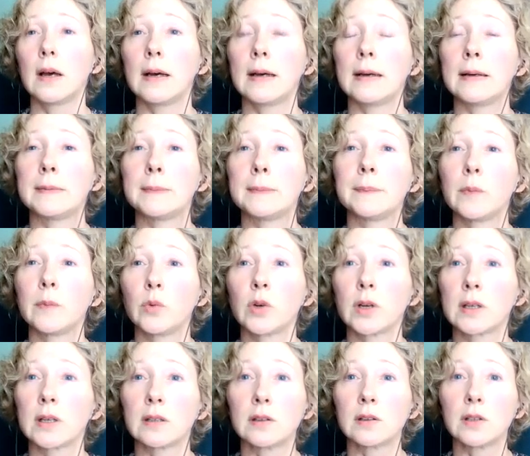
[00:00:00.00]
Um,
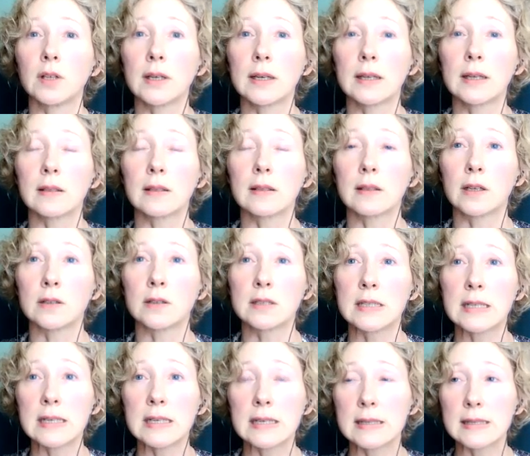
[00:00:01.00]
we're going to look at their
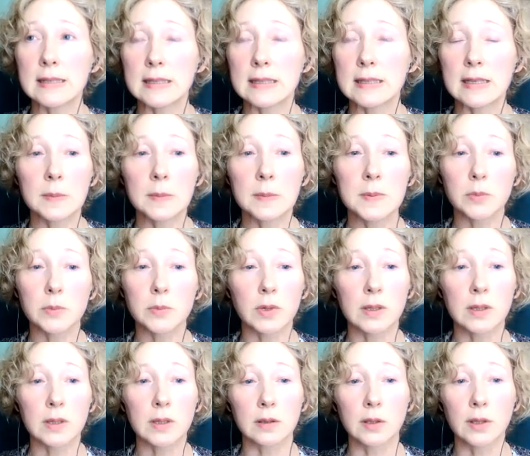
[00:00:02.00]
D SNPs. We're
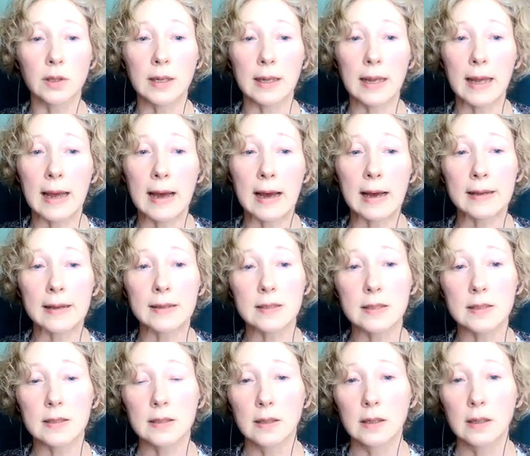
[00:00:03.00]
going to look
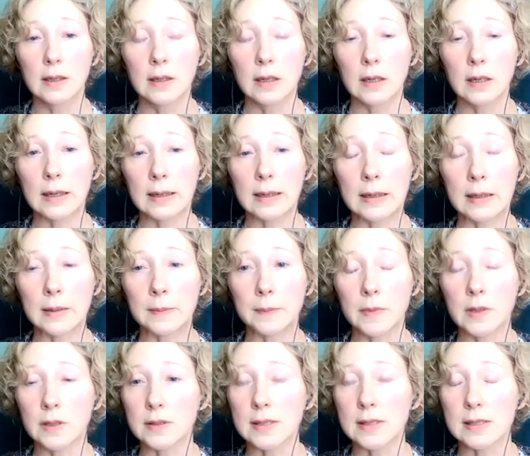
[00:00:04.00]
at
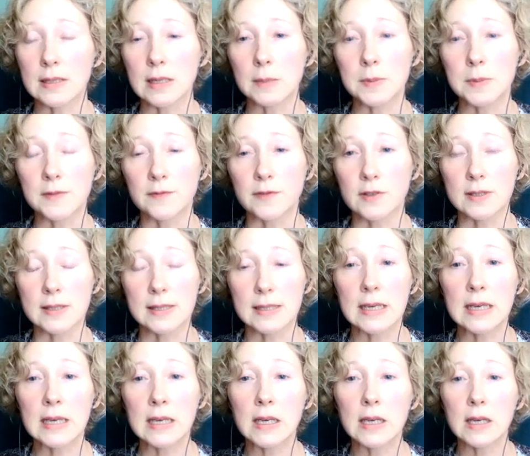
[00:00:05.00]
um, their SNPs for
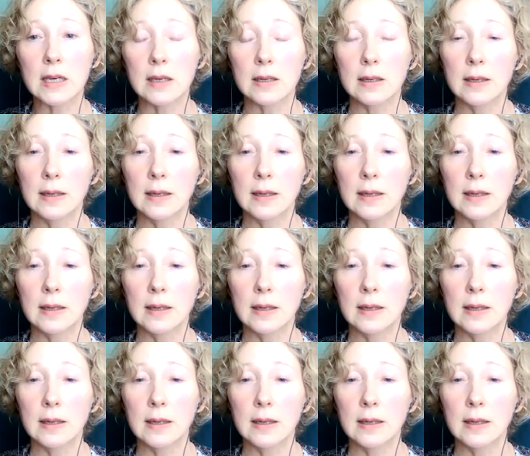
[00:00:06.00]
zinc.